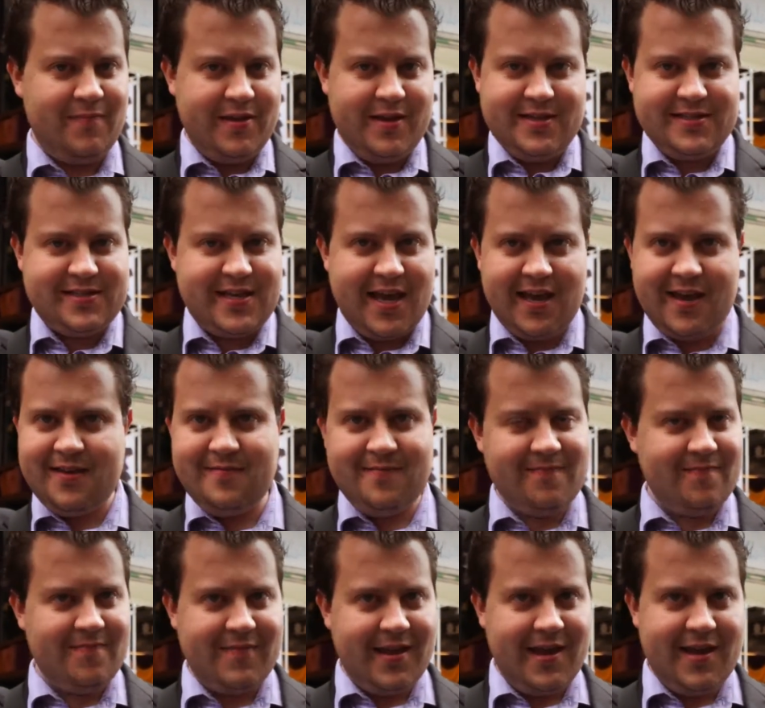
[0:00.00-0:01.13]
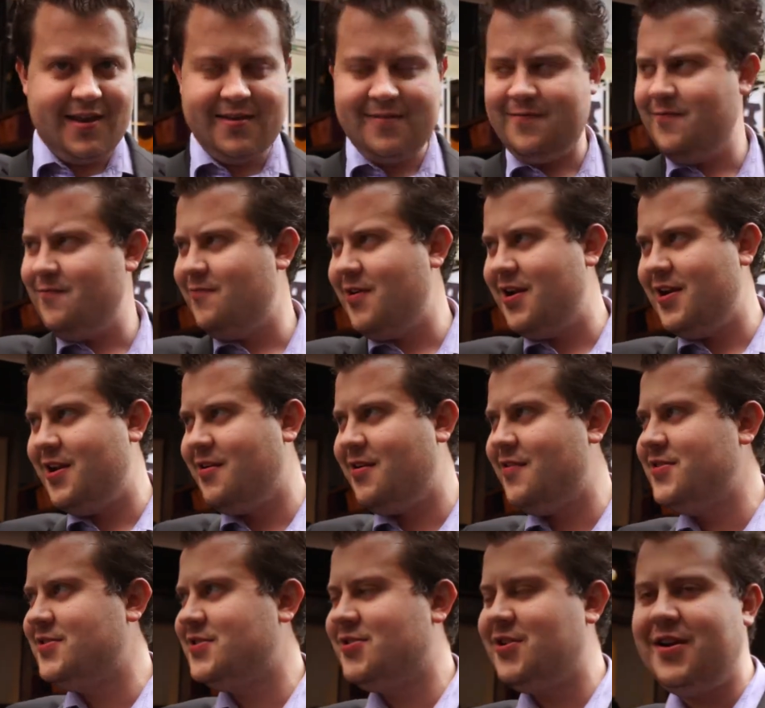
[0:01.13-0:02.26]
You just take it, eat it, right here
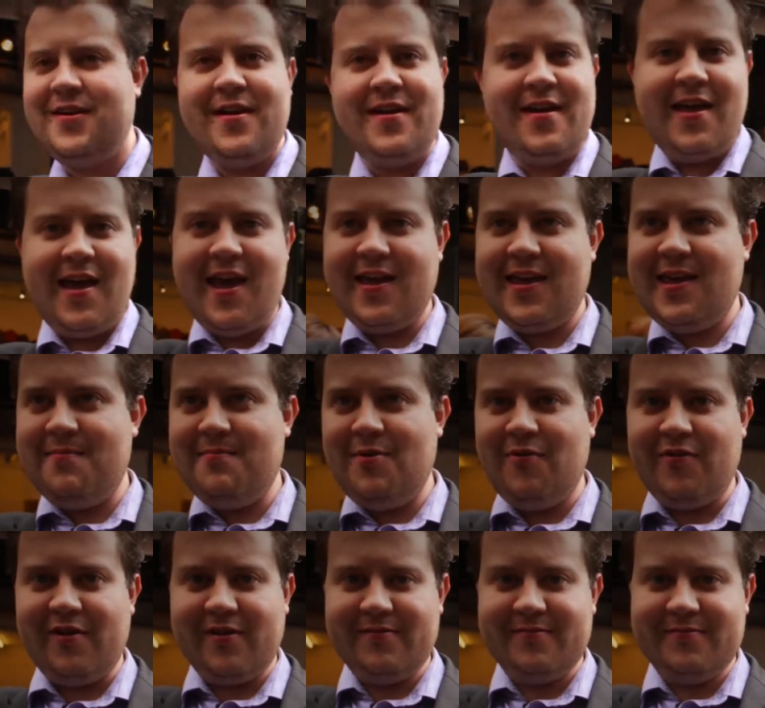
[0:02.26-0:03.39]
on the street, and keep moving.